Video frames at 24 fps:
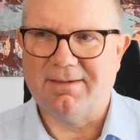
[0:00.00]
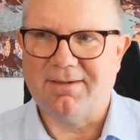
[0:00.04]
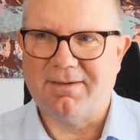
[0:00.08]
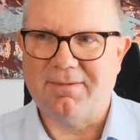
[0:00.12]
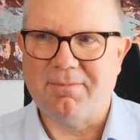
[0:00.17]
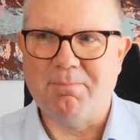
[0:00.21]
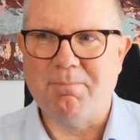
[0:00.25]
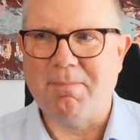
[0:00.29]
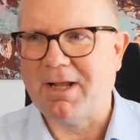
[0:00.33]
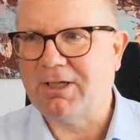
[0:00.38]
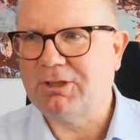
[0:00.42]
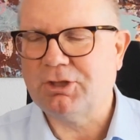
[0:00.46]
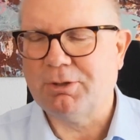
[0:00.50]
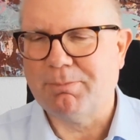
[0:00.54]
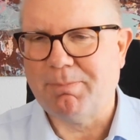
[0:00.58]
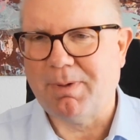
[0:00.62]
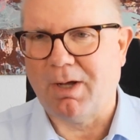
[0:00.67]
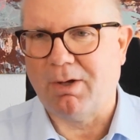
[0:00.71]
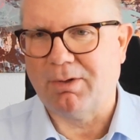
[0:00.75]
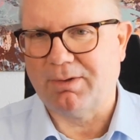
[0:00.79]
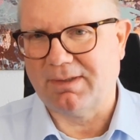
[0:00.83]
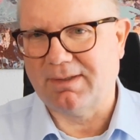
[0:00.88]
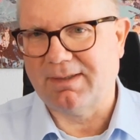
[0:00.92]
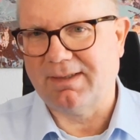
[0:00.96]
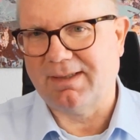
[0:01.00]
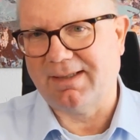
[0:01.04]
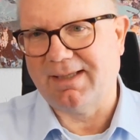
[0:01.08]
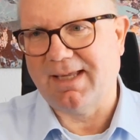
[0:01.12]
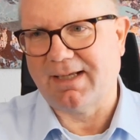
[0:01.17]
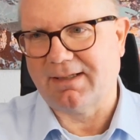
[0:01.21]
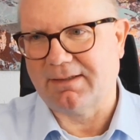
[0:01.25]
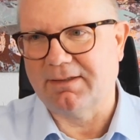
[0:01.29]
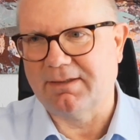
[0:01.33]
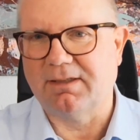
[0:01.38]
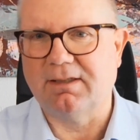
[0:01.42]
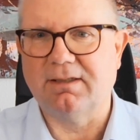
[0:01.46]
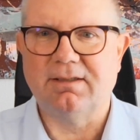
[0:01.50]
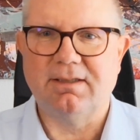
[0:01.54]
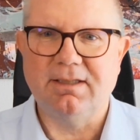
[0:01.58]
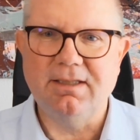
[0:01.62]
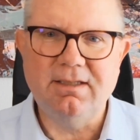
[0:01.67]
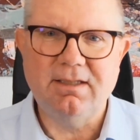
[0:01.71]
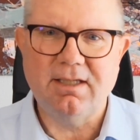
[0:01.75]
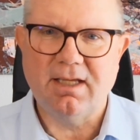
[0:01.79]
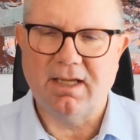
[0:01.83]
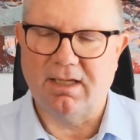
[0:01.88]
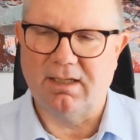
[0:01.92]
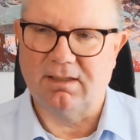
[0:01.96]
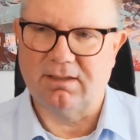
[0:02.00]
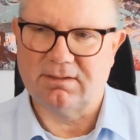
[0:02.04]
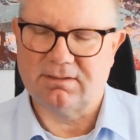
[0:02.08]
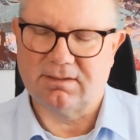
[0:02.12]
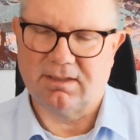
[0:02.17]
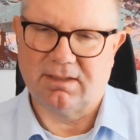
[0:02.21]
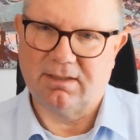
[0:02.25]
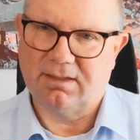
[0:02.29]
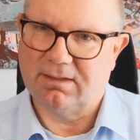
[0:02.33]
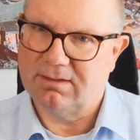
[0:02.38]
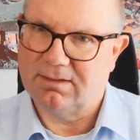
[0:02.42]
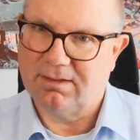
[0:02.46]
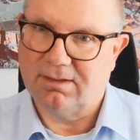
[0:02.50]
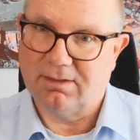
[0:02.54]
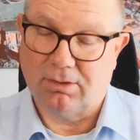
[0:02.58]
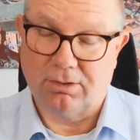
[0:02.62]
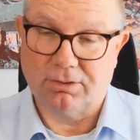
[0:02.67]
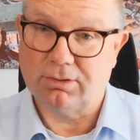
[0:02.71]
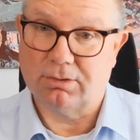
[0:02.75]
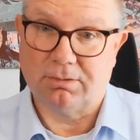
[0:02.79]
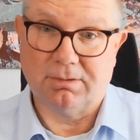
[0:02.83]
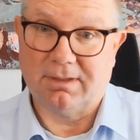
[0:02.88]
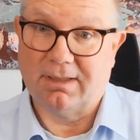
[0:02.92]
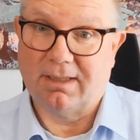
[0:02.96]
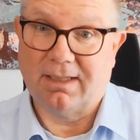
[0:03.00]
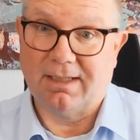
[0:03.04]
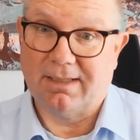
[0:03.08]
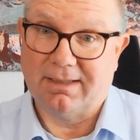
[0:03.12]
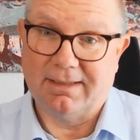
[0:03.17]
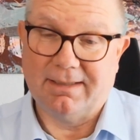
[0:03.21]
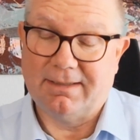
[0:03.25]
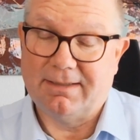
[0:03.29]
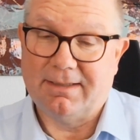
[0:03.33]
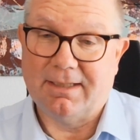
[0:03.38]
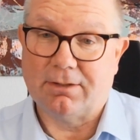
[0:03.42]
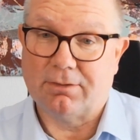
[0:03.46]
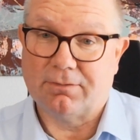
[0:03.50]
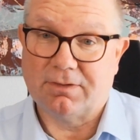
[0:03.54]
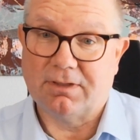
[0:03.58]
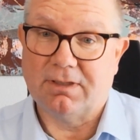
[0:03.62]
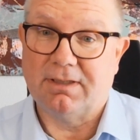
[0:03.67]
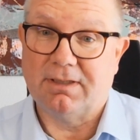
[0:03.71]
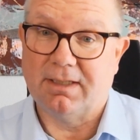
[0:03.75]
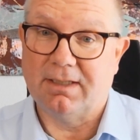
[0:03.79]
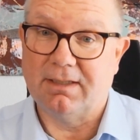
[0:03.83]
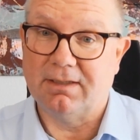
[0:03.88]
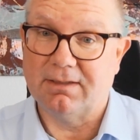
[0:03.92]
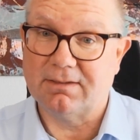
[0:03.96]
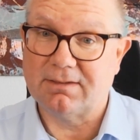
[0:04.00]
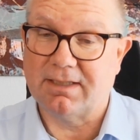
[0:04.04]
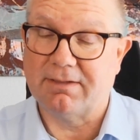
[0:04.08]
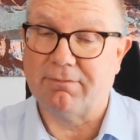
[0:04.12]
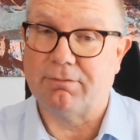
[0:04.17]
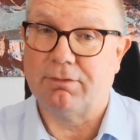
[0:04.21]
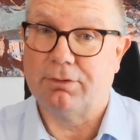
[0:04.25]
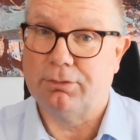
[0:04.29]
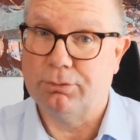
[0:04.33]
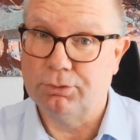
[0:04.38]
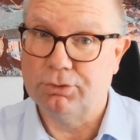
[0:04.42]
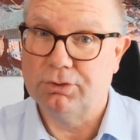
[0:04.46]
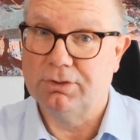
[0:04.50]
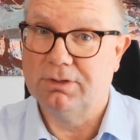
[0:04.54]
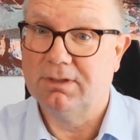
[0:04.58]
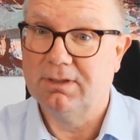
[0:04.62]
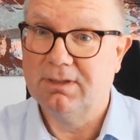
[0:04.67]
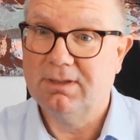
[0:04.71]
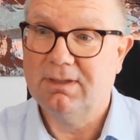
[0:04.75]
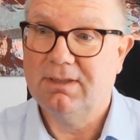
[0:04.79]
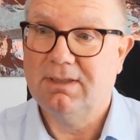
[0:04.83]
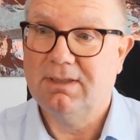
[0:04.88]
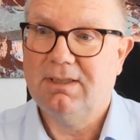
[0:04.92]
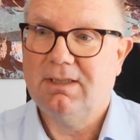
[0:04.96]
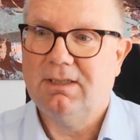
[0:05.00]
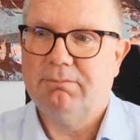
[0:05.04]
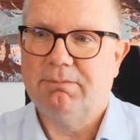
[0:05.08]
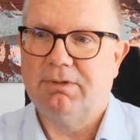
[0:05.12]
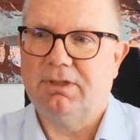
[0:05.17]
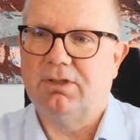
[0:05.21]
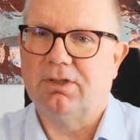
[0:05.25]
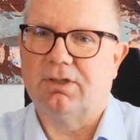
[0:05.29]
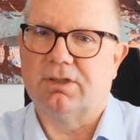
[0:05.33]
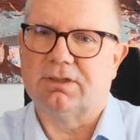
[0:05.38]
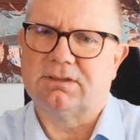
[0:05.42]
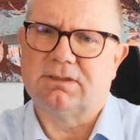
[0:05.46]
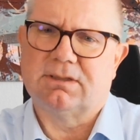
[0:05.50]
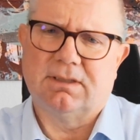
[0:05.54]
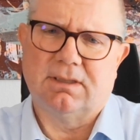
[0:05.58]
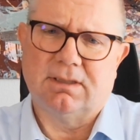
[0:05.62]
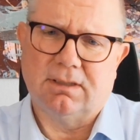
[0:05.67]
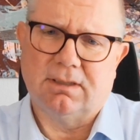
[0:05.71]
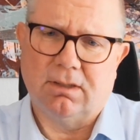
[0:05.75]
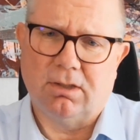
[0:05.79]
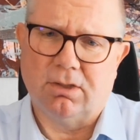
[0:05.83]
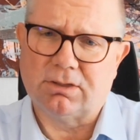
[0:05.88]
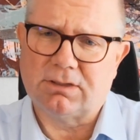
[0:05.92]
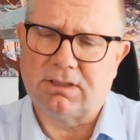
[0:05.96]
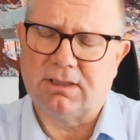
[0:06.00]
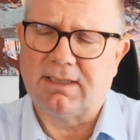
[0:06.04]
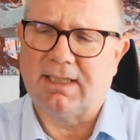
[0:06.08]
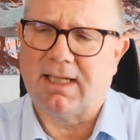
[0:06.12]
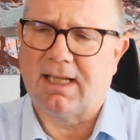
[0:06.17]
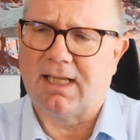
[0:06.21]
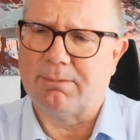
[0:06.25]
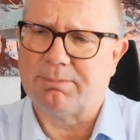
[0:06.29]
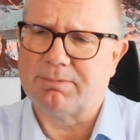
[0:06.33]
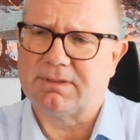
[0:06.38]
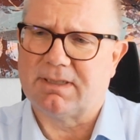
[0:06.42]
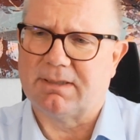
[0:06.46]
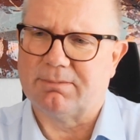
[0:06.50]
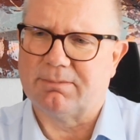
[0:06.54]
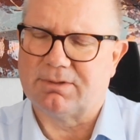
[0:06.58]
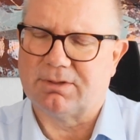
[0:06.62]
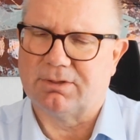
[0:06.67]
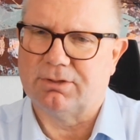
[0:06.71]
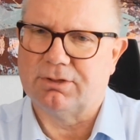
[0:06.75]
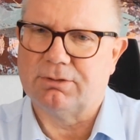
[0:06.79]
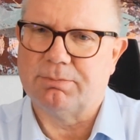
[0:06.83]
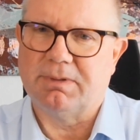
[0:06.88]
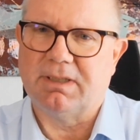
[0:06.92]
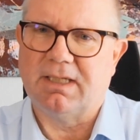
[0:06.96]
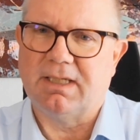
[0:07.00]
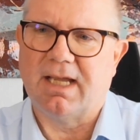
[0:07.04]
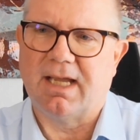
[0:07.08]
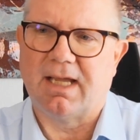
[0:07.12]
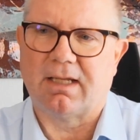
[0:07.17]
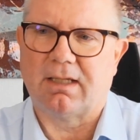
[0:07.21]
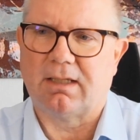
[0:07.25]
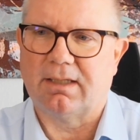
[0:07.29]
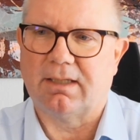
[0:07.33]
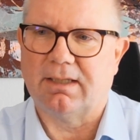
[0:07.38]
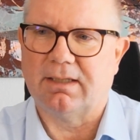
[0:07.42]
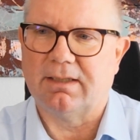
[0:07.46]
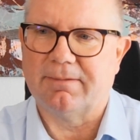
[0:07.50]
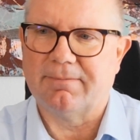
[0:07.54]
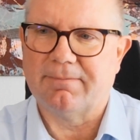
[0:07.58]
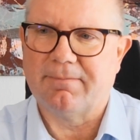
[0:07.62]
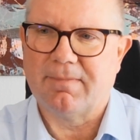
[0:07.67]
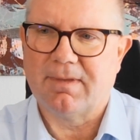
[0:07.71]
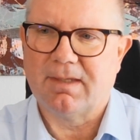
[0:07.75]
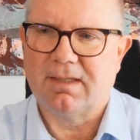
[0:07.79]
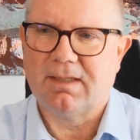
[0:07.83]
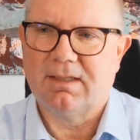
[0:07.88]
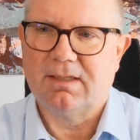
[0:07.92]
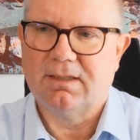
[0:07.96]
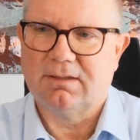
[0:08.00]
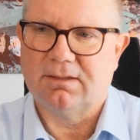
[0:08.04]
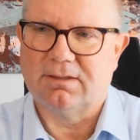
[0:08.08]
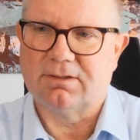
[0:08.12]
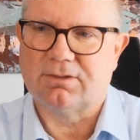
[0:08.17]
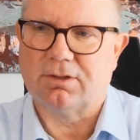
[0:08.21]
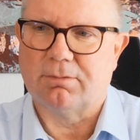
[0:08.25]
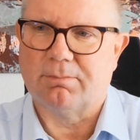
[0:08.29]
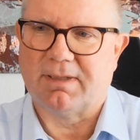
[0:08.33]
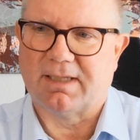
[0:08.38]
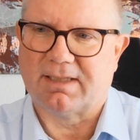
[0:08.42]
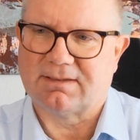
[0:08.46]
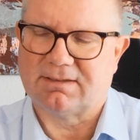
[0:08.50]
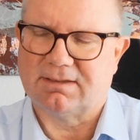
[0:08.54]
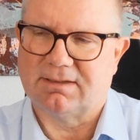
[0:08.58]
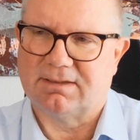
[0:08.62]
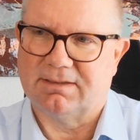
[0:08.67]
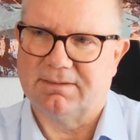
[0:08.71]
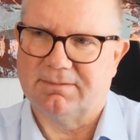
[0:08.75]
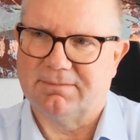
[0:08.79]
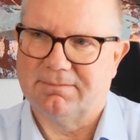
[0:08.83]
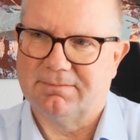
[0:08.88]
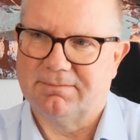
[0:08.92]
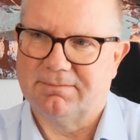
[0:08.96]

much about technical details, and also at the end of the day, this evolution, because Authlete helps them, so to speak, handling this complexity.